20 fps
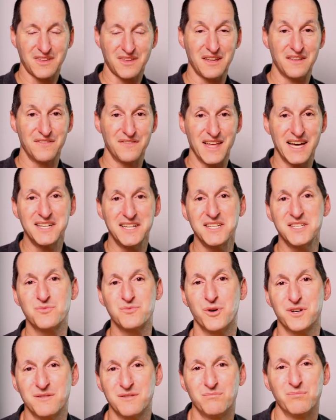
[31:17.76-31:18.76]
That is what
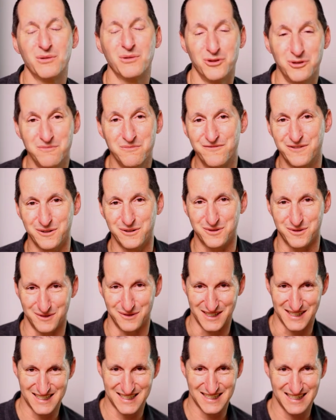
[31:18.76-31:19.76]
a bloom filter
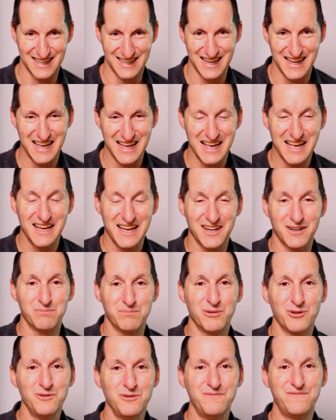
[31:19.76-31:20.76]
is. A
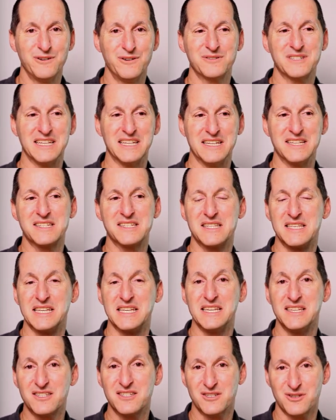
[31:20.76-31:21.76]
bloom filter is
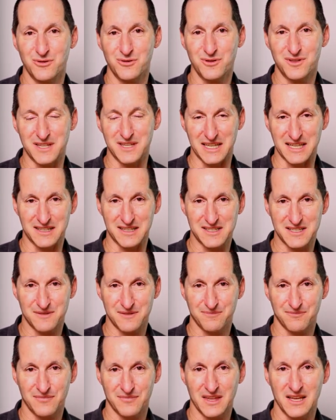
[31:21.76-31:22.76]
these two things.
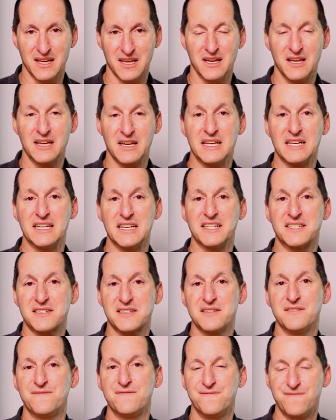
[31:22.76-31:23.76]
It's the
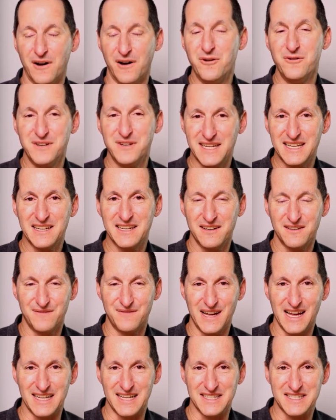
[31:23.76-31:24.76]
phoning in
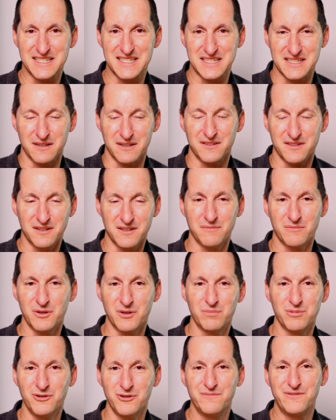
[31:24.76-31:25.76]
advance. The
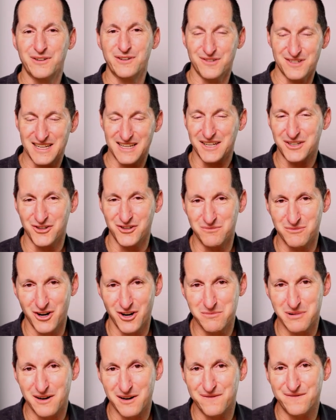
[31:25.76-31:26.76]
bloom filter is like your
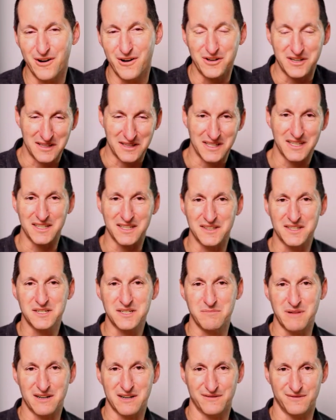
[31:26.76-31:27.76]
mobile phone in this
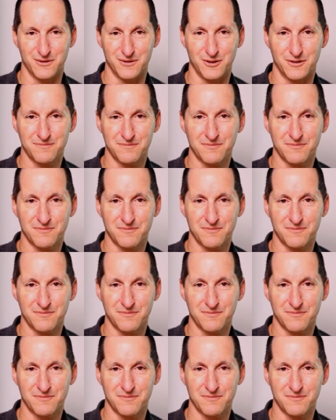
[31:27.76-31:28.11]
metaphor.